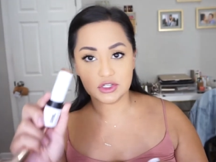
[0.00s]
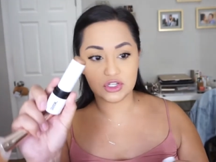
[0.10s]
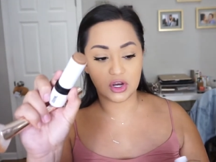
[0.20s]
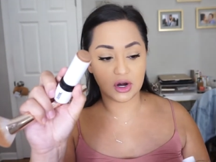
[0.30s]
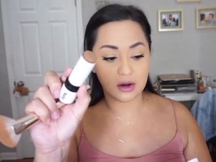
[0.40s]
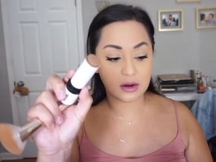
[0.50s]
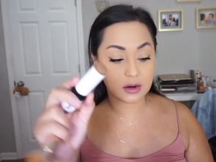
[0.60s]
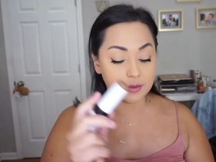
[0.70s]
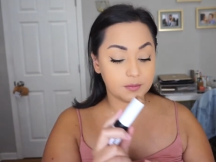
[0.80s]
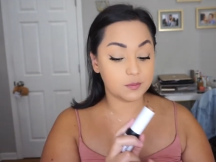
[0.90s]
dark.
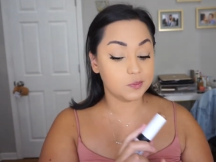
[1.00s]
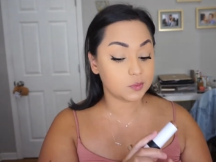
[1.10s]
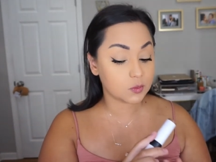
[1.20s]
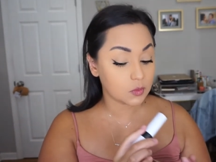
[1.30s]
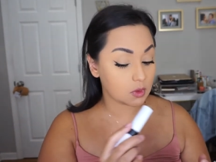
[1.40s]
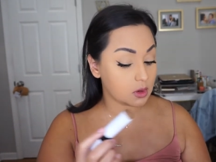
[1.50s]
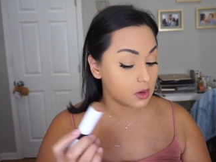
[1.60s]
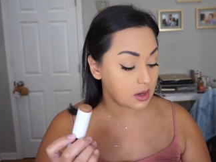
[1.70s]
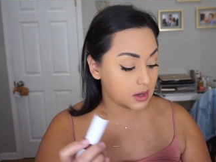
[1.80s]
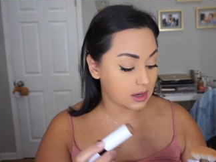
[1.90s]

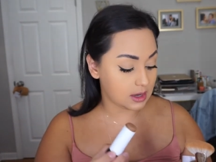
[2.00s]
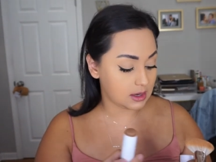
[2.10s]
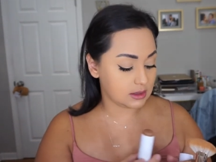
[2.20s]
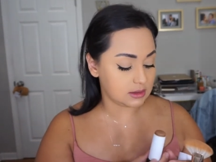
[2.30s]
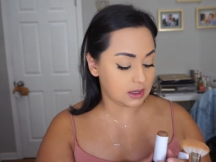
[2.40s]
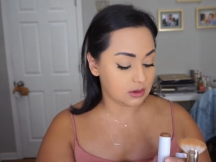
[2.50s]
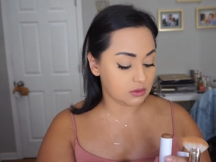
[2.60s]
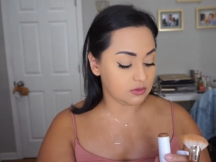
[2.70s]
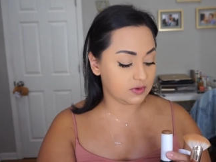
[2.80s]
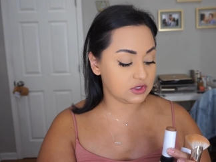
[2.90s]
And I
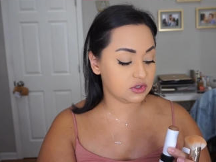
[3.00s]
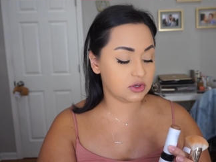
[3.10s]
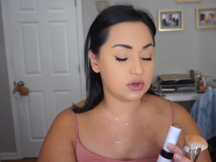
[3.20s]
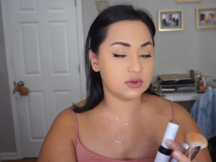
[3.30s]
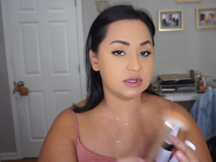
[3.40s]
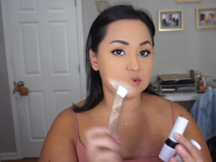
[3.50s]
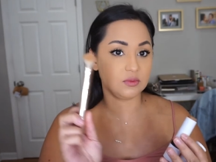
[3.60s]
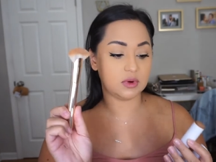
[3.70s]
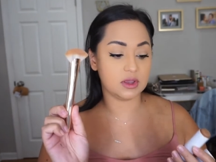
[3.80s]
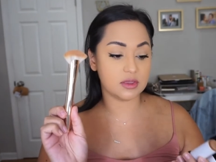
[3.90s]
don't know if I should use
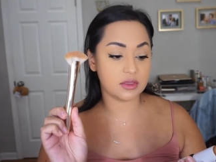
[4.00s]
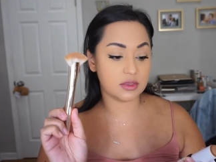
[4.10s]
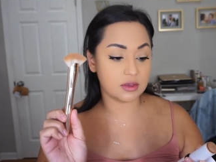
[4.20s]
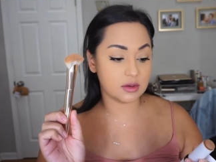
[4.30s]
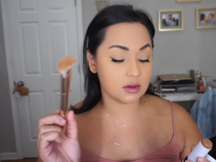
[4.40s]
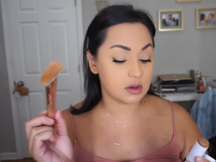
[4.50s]
it with,